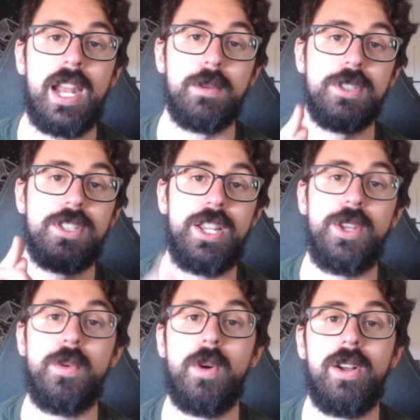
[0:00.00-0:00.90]
and we'll see
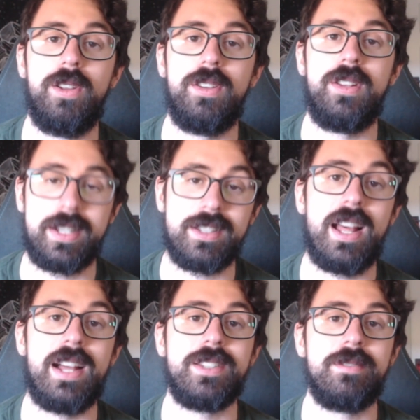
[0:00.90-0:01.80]
you all next
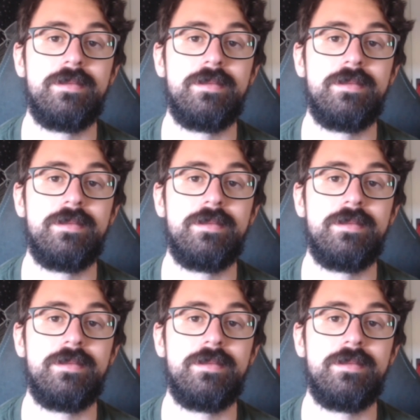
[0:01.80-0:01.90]
class.